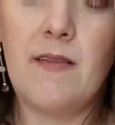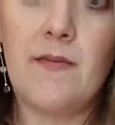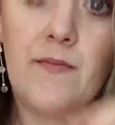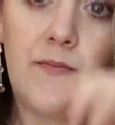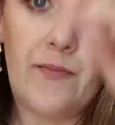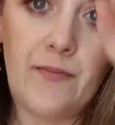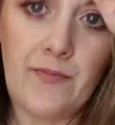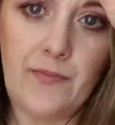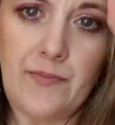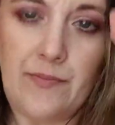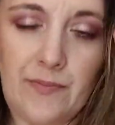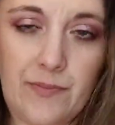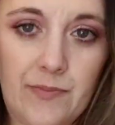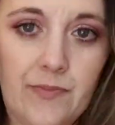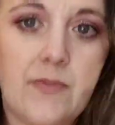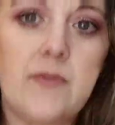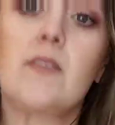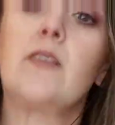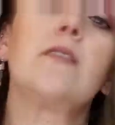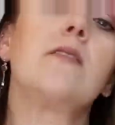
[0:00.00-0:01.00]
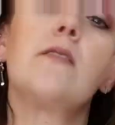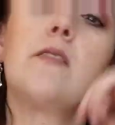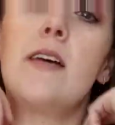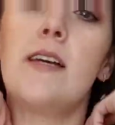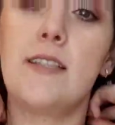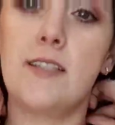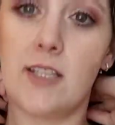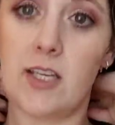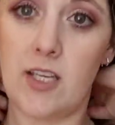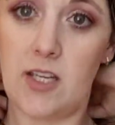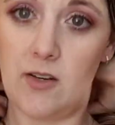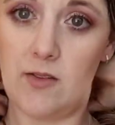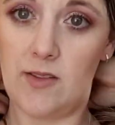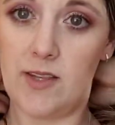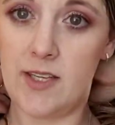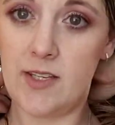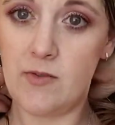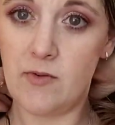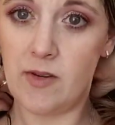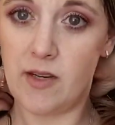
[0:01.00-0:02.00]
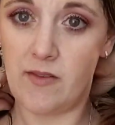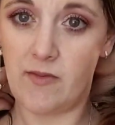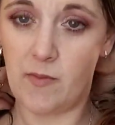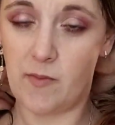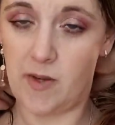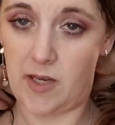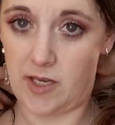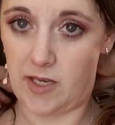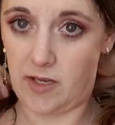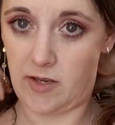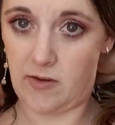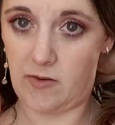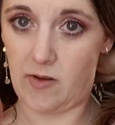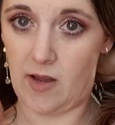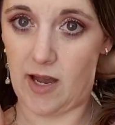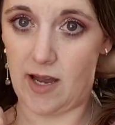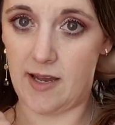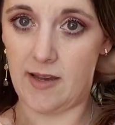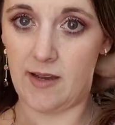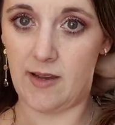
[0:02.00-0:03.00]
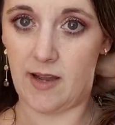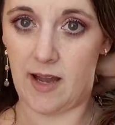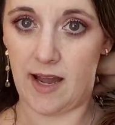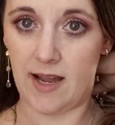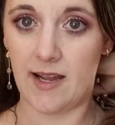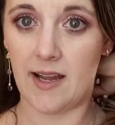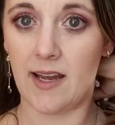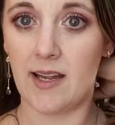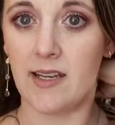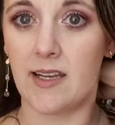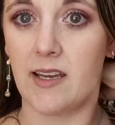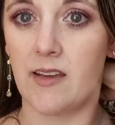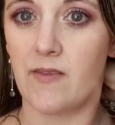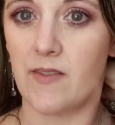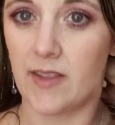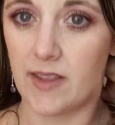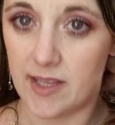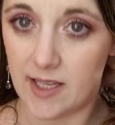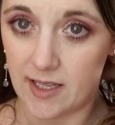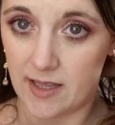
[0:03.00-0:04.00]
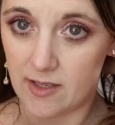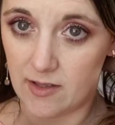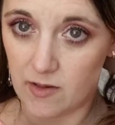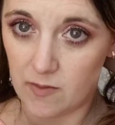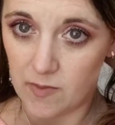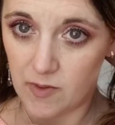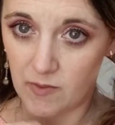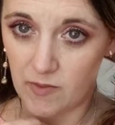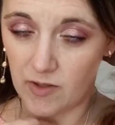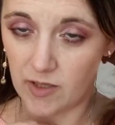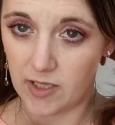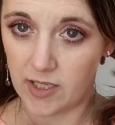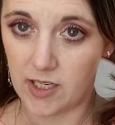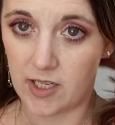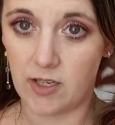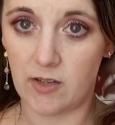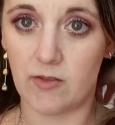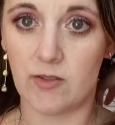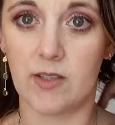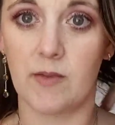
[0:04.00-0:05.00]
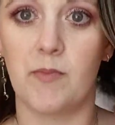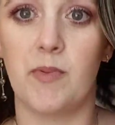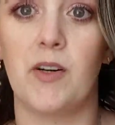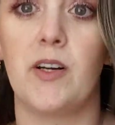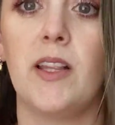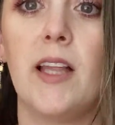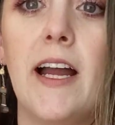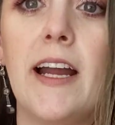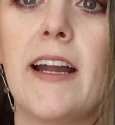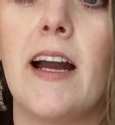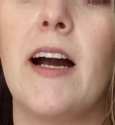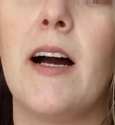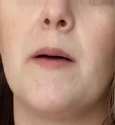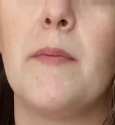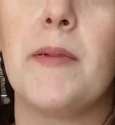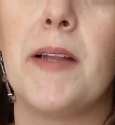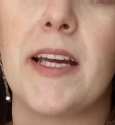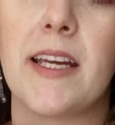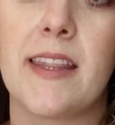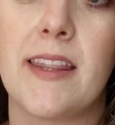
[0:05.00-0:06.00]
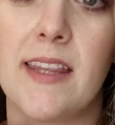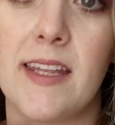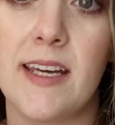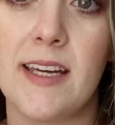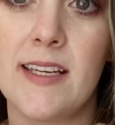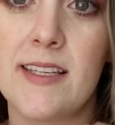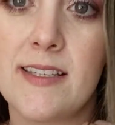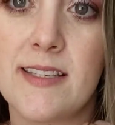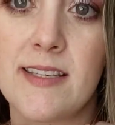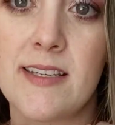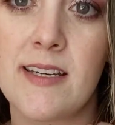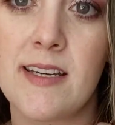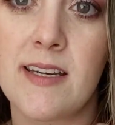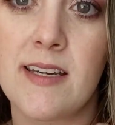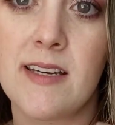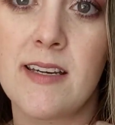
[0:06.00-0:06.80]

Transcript: so that's cute. This would even be, I kind of even think this would be really cute to put like up like this,